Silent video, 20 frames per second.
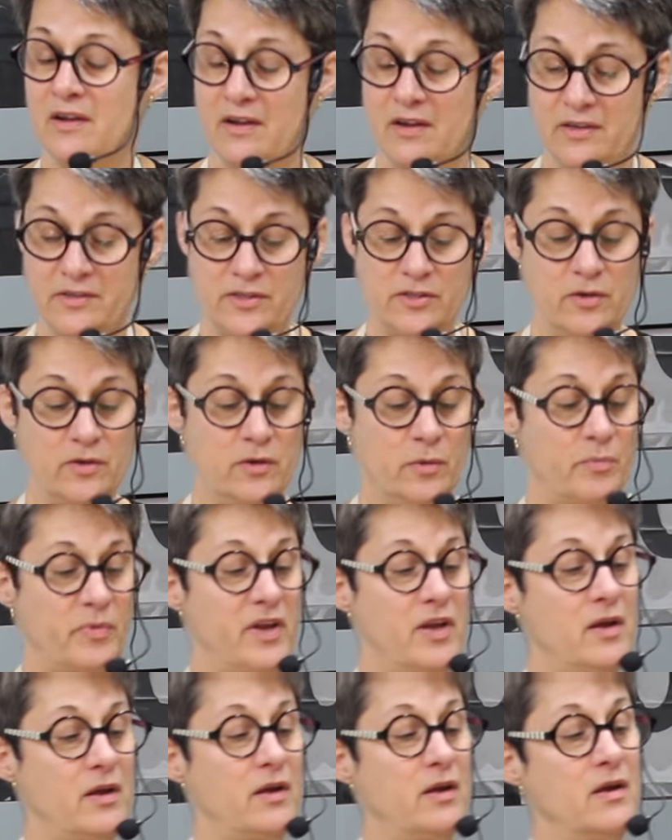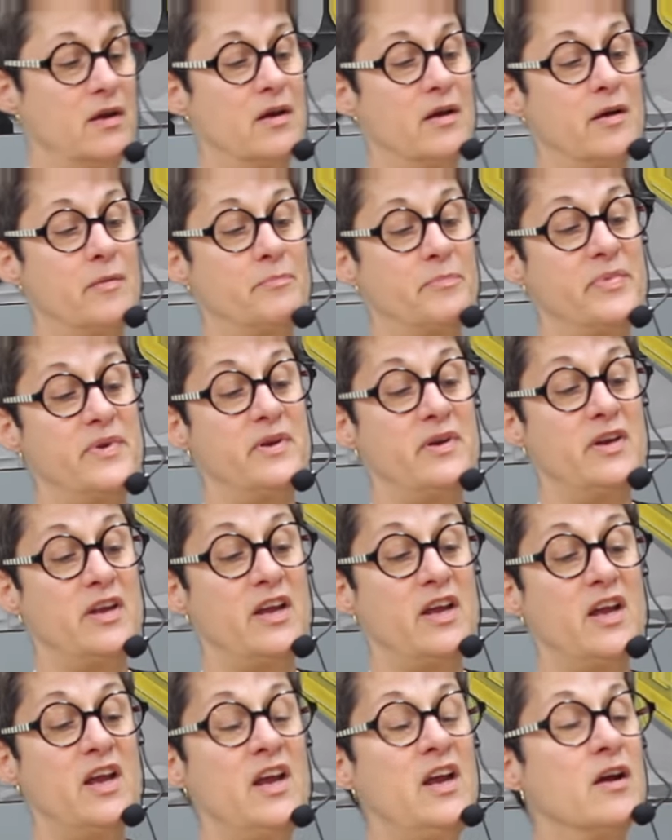it's going to be up in
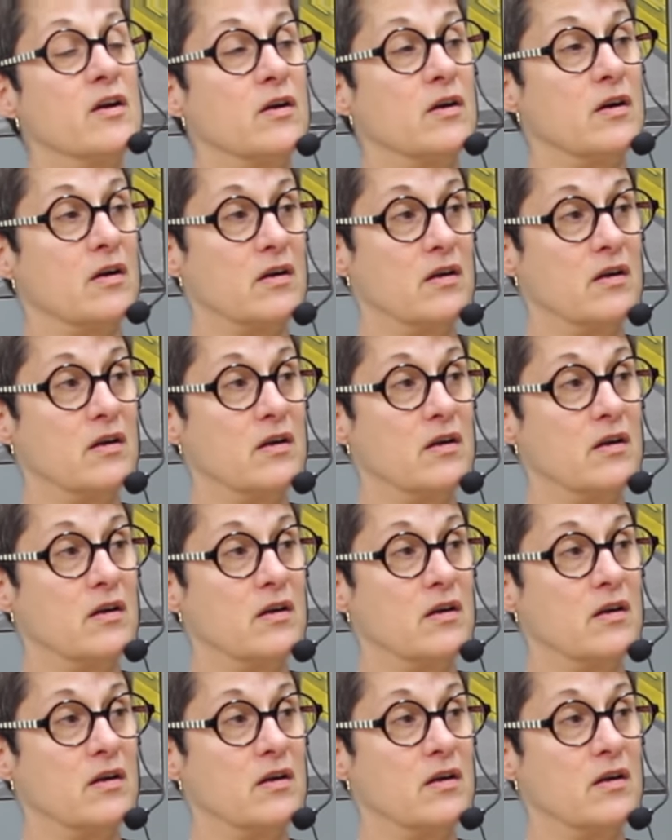here.